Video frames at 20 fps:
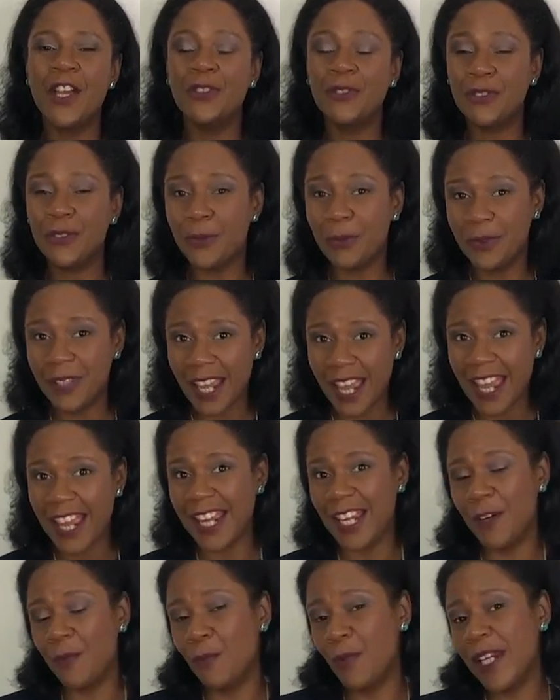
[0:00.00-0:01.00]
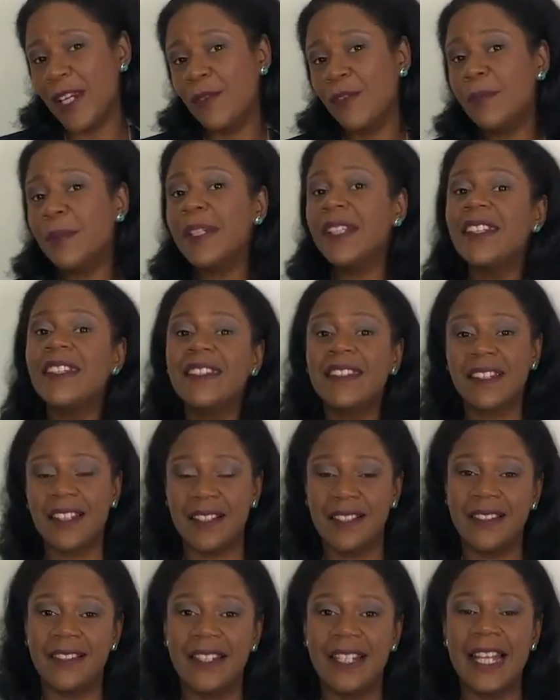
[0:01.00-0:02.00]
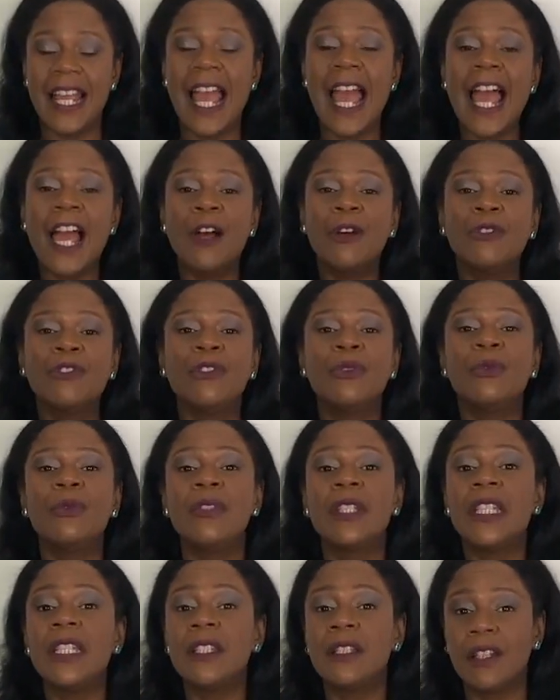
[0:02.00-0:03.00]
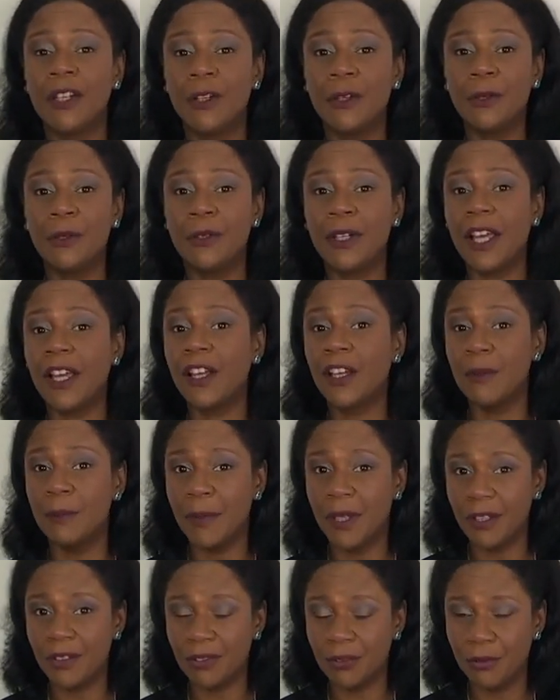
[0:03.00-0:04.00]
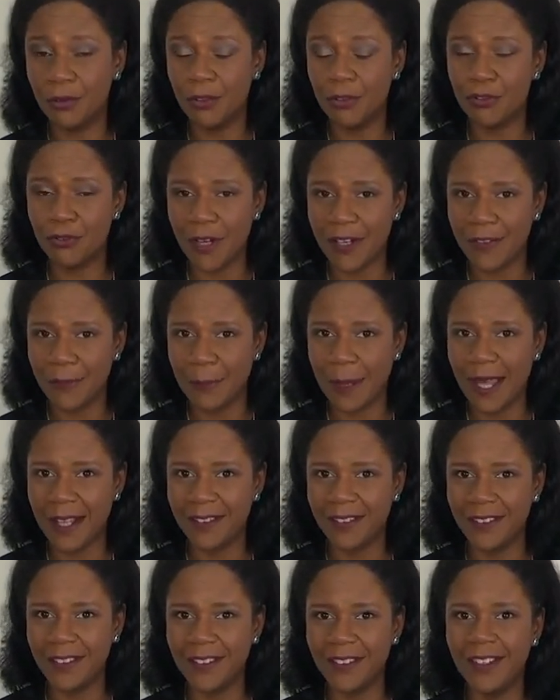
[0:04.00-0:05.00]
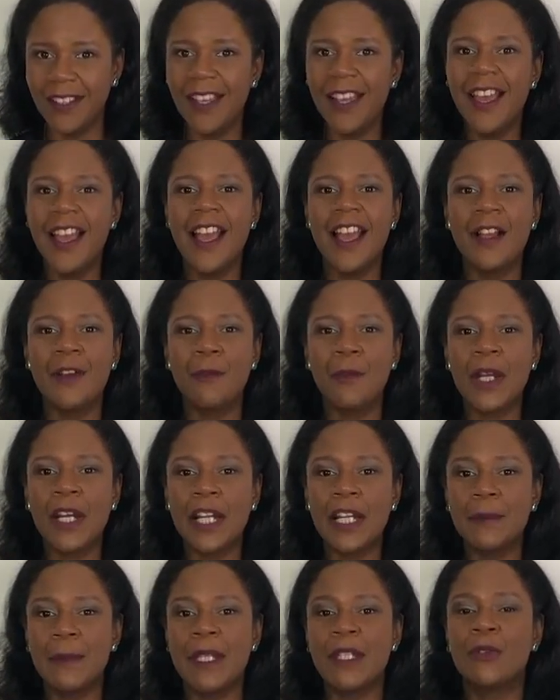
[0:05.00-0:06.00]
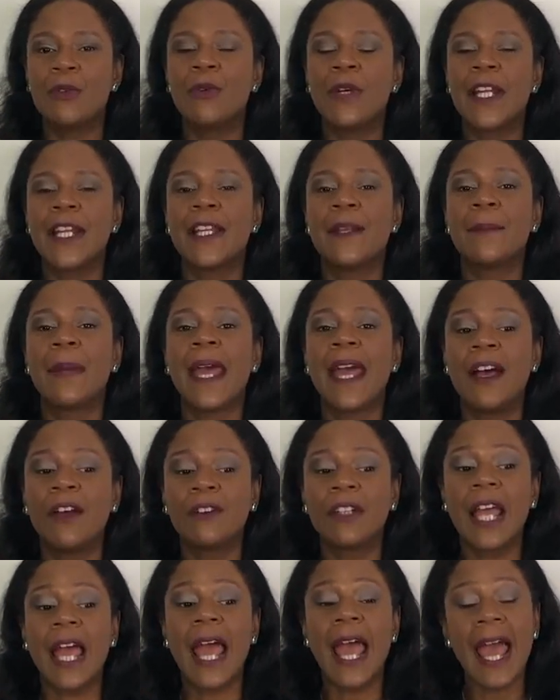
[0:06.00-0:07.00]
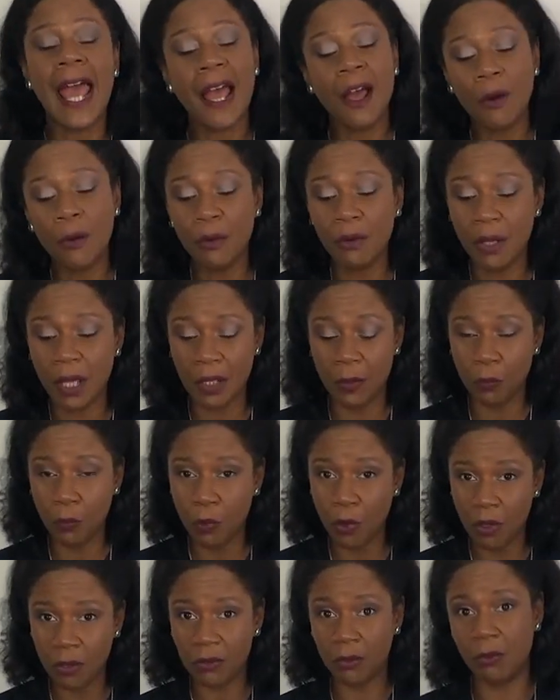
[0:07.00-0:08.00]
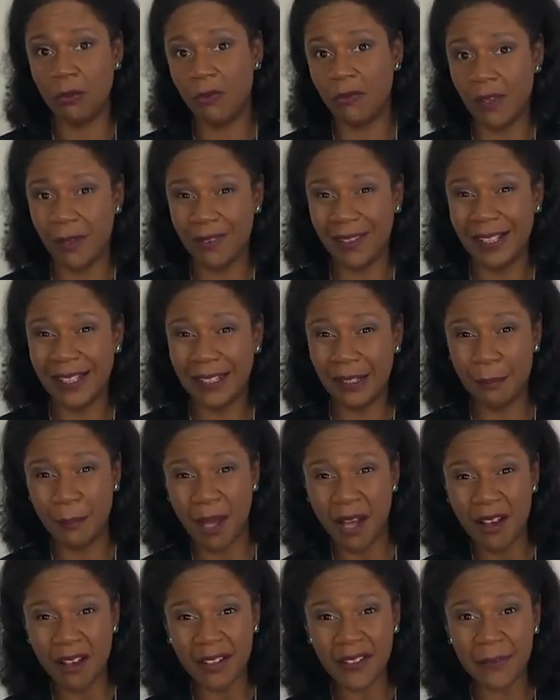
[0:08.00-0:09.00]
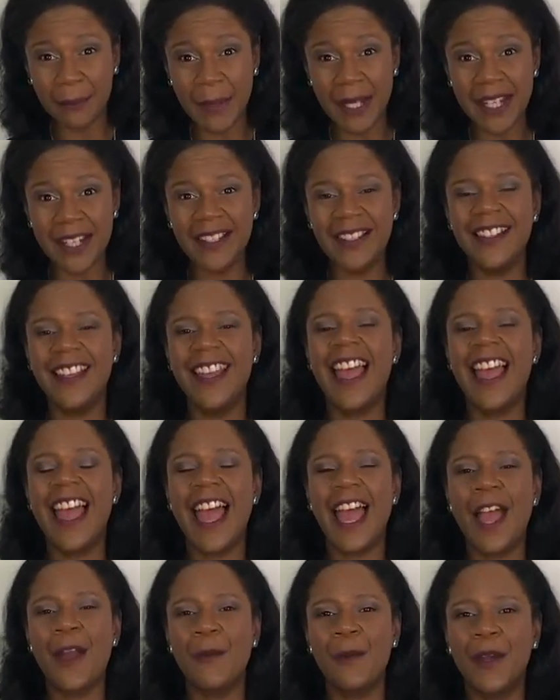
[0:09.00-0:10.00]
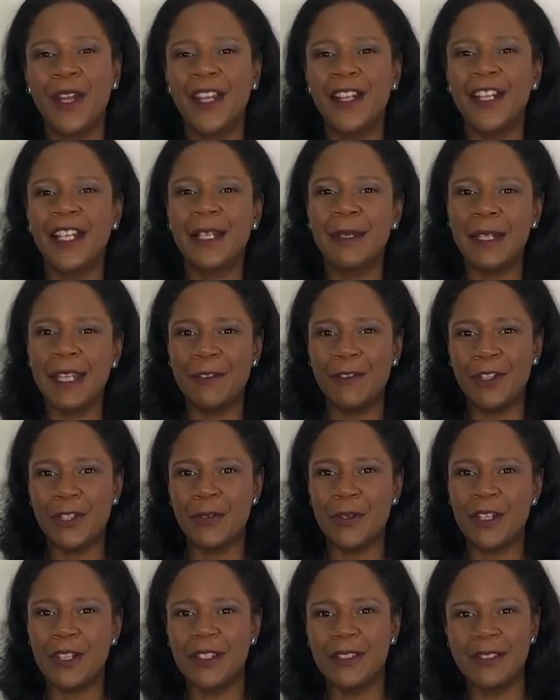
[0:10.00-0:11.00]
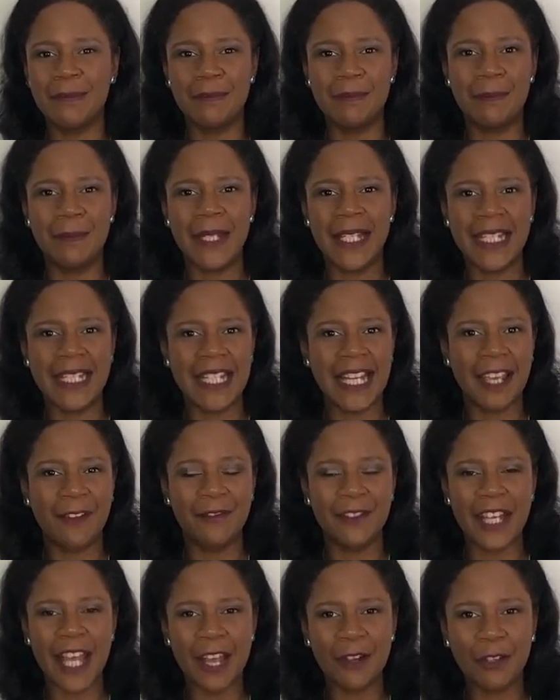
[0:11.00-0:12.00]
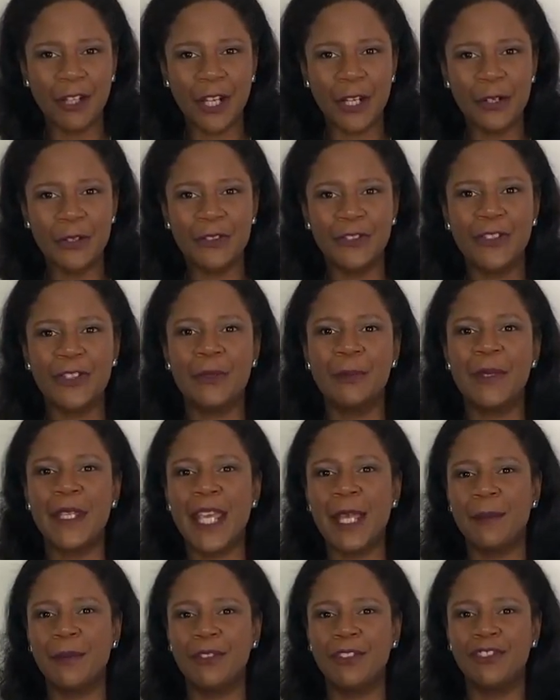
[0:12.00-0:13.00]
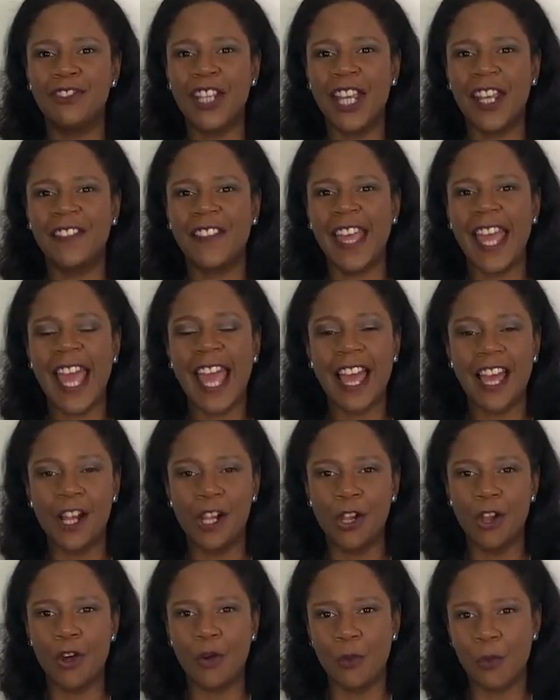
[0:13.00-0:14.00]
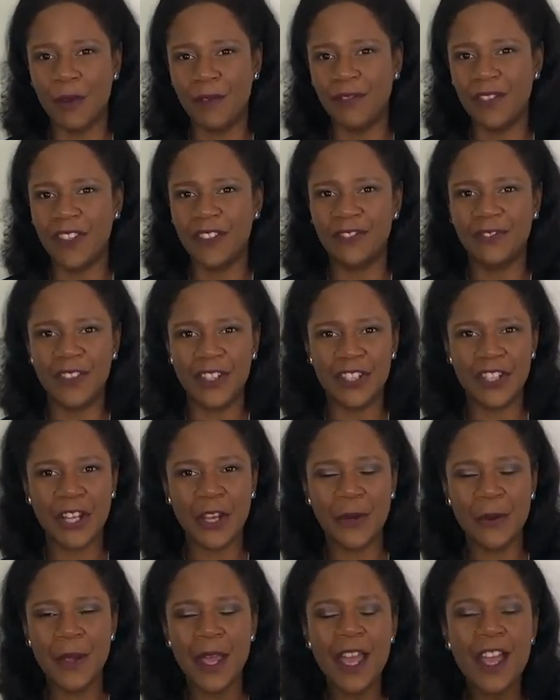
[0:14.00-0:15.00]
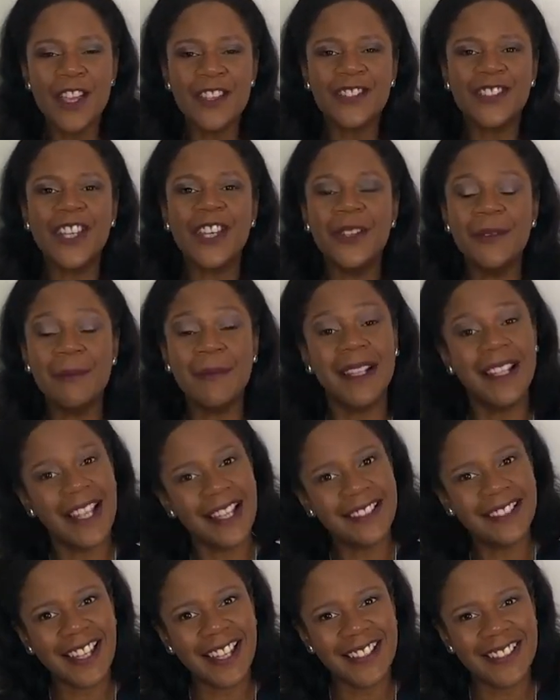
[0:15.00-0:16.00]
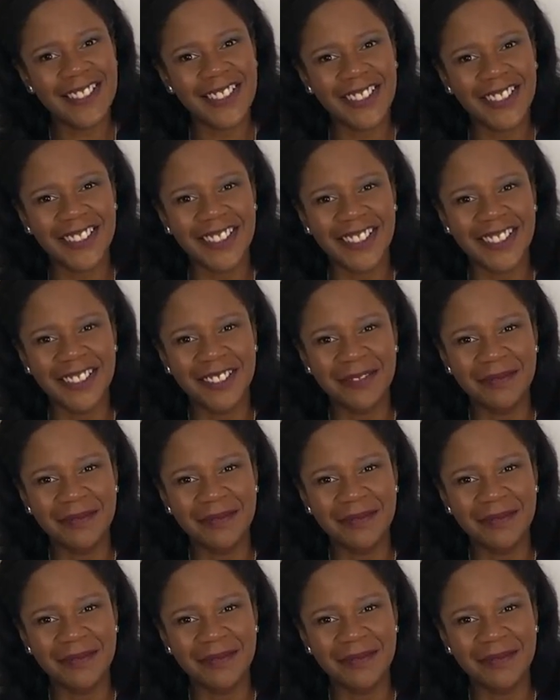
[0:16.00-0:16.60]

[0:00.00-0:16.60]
Today we will be discussing how to decode a commercial dress pattern. We're going to be talking about how and what all those little marks mean, and we're going to be giving you a PDF download so you'll be able to check that out along with this video. So let's get started.